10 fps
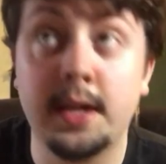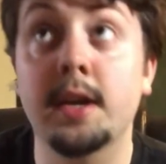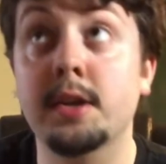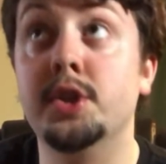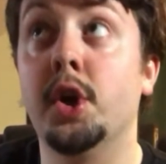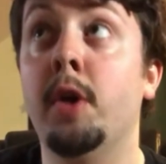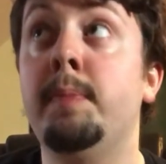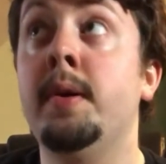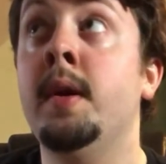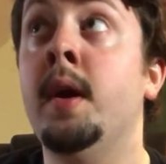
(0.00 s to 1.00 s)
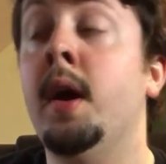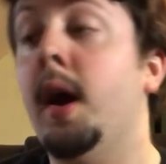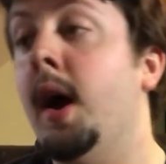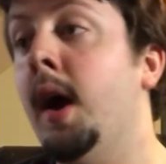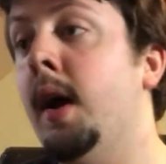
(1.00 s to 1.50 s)
a Sharp
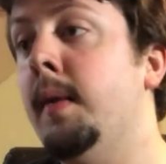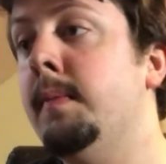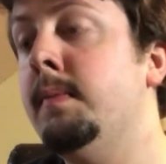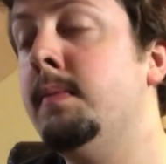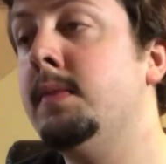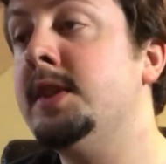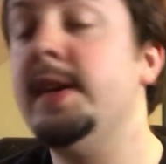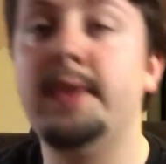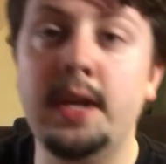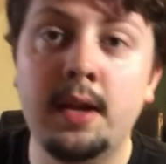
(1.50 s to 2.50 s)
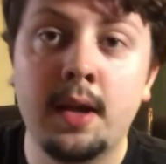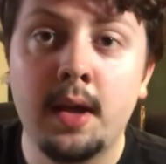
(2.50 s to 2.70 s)
TV,